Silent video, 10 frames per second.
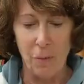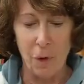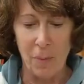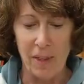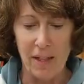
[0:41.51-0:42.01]
a
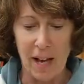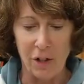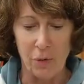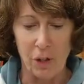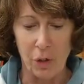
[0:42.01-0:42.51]
moment, the
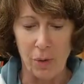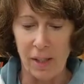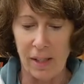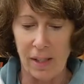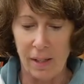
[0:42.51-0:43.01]
doctor
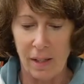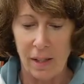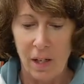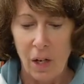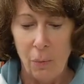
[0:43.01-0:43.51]
retreats.
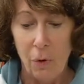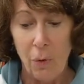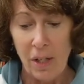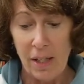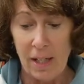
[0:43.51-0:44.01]
We're
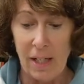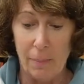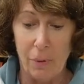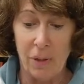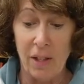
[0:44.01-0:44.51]
going to need to
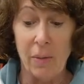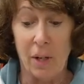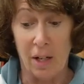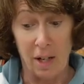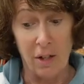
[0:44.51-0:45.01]
put this
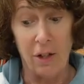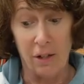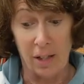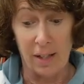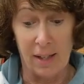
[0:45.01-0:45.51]
one under,
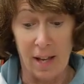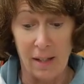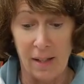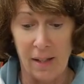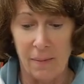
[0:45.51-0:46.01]
he
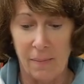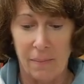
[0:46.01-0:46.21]
says.